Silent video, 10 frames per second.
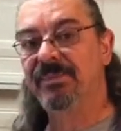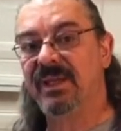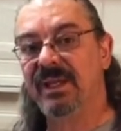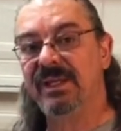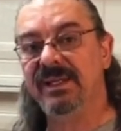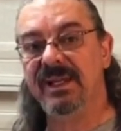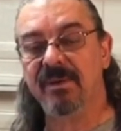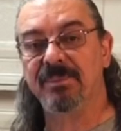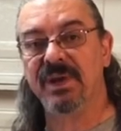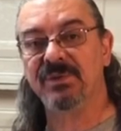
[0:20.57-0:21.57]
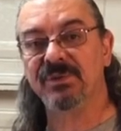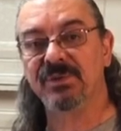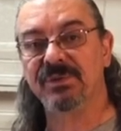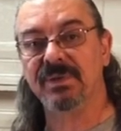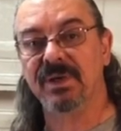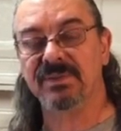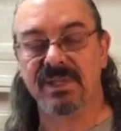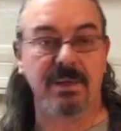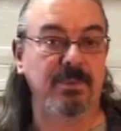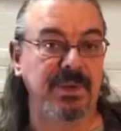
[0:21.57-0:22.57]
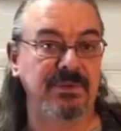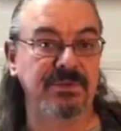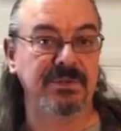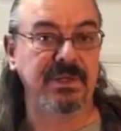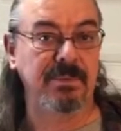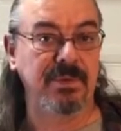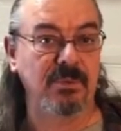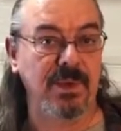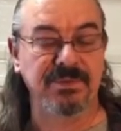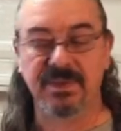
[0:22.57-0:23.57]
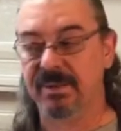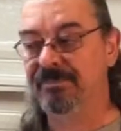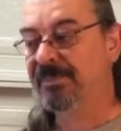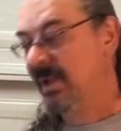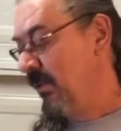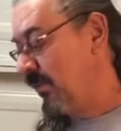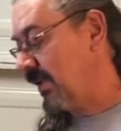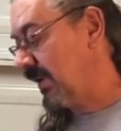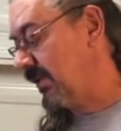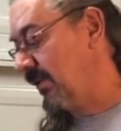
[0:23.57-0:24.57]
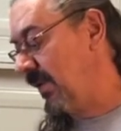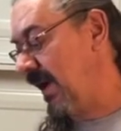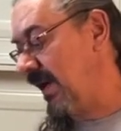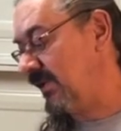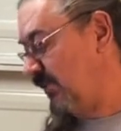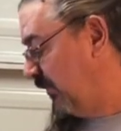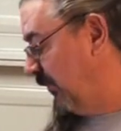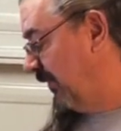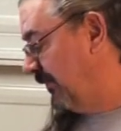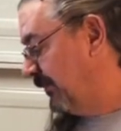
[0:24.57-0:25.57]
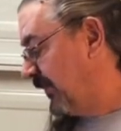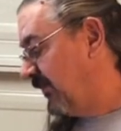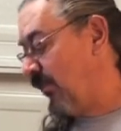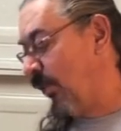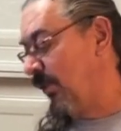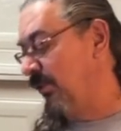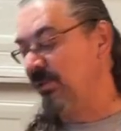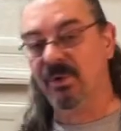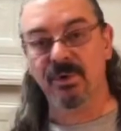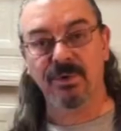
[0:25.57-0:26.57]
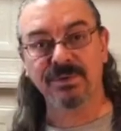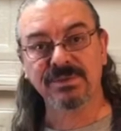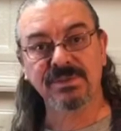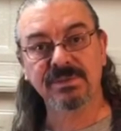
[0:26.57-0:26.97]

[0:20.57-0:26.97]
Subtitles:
that I need to have pictures, sample pictures up on the website, we're going to go ahead and shoot four new molds